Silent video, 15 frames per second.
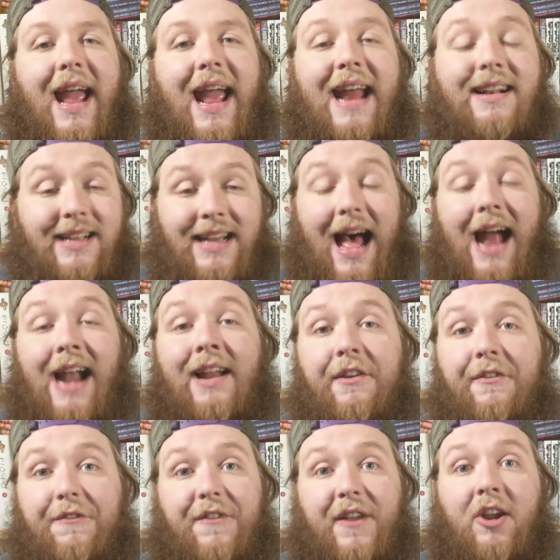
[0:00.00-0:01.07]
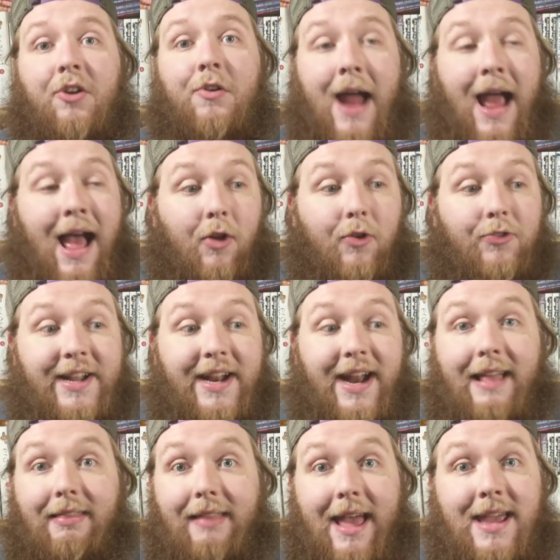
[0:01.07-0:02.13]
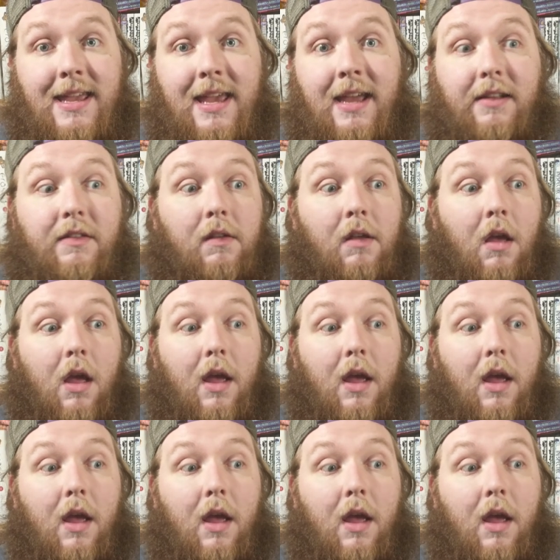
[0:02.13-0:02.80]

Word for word: and kind of figure out, did I like it?